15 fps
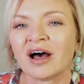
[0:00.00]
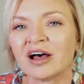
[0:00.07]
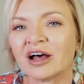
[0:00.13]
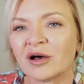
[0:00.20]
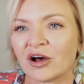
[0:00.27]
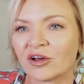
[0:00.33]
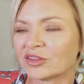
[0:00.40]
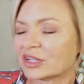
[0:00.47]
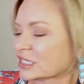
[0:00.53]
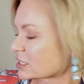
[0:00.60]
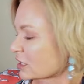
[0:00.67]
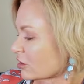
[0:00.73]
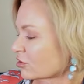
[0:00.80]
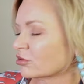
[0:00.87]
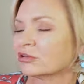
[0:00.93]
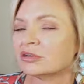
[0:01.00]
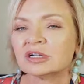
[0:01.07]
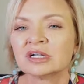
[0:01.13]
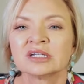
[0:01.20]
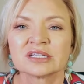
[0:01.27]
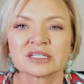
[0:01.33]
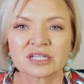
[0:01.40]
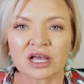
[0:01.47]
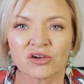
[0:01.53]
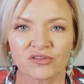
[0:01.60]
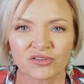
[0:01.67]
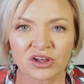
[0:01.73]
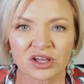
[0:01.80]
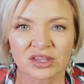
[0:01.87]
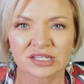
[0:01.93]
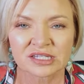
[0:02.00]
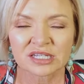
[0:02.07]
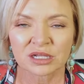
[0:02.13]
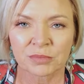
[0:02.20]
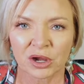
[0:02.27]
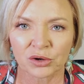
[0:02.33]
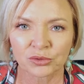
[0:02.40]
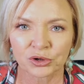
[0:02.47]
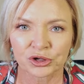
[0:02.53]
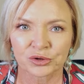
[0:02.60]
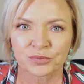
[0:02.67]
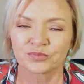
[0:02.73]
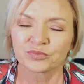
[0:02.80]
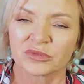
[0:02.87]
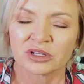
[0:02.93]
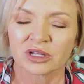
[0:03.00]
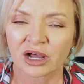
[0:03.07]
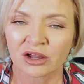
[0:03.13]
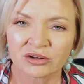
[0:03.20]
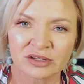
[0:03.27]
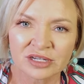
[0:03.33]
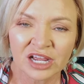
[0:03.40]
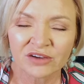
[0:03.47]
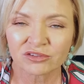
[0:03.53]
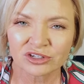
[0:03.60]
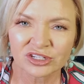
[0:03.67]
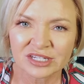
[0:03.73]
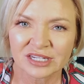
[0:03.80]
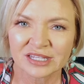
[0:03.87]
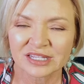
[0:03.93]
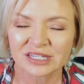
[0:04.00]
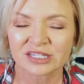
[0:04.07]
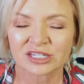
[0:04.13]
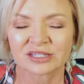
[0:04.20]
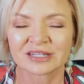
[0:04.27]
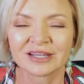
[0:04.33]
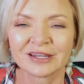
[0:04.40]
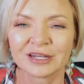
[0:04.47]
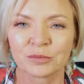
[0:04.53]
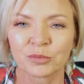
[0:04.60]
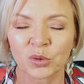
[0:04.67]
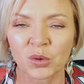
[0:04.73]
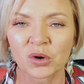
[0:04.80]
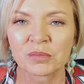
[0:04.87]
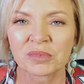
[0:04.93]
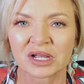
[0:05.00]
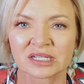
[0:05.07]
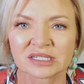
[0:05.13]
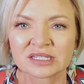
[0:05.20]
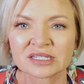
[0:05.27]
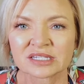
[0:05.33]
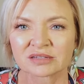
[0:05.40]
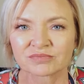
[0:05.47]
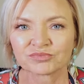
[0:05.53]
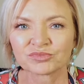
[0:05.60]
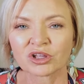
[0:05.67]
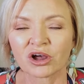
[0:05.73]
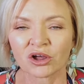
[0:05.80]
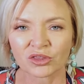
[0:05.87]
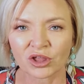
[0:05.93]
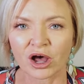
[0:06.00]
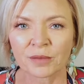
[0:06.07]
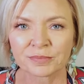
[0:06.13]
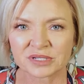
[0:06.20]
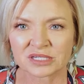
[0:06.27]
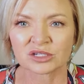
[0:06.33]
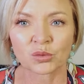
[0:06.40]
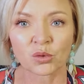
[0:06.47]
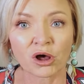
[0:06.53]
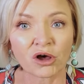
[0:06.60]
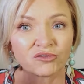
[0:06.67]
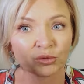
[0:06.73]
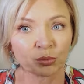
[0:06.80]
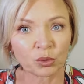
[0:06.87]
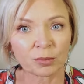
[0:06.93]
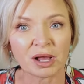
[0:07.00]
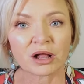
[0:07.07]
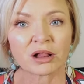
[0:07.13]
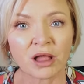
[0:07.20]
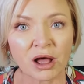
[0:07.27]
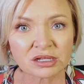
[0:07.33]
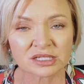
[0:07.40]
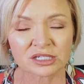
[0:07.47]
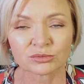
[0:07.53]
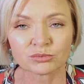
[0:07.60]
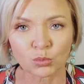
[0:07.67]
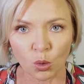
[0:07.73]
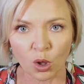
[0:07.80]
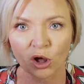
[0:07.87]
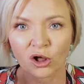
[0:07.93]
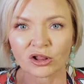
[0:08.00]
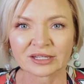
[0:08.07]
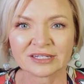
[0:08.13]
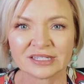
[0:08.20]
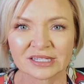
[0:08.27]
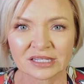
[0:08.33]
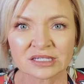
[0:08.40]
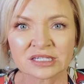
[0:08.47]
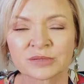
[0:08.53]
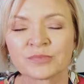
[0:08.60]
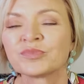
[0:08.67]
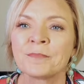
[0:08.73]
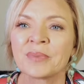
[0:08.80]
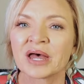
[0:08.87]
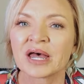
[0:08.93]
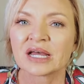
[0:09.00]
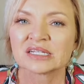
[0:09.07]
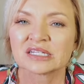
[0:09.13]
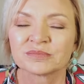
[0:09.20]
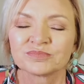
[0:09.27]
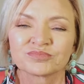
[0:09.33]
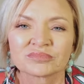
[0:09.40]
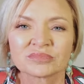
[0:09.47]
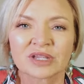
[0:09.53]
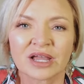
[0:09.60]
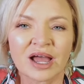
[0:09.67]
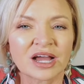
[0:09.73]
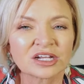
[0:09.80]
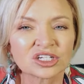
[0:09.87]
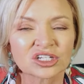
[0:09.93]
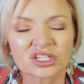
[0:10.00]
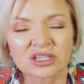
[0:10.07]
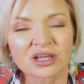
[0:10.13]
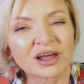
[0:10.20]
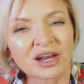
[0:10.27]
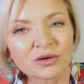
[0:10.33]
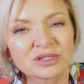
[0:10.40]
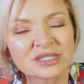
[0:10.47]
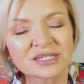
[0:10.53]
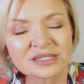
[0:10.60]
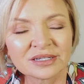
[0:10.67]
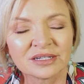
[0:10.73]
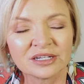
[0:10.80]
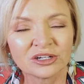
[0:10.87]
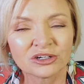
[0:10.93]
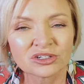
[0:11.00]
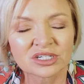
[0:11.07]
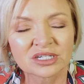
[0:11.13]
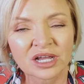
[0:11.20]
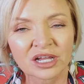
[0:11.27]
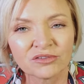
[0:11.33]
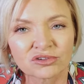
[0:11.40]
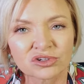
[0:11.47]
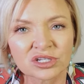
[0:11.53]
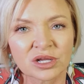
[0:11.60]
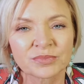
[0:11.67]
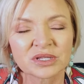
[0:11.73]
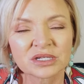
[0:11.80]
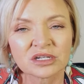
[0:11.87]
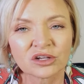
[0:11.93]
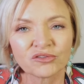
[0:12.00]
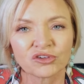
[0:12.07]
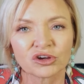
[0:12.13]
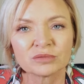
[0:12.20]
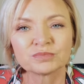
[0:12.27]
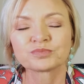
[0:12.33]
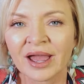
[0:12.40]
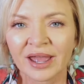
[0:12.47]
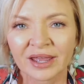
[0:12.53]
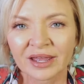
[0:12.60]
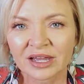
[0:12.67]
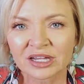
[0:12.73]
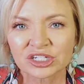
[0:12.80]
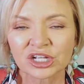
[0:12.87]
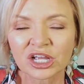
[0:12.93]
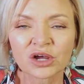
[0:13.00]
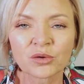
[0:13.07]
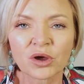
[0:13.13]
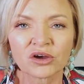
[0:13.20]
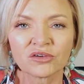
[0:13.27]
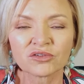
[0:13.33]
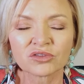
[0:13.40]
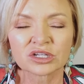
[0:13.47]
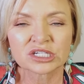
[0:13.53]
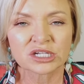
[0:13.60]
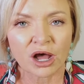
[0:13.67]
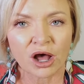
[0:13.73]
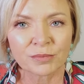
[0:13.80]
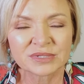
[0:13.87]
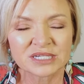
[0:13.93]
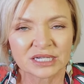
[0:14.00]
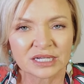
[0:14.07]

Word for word: uh, on this little sofa that's in my room. Y'all never see this anymore because it's on the opposite wall from where my closet wall is. But I just thought I would sit here today for something different and go over the top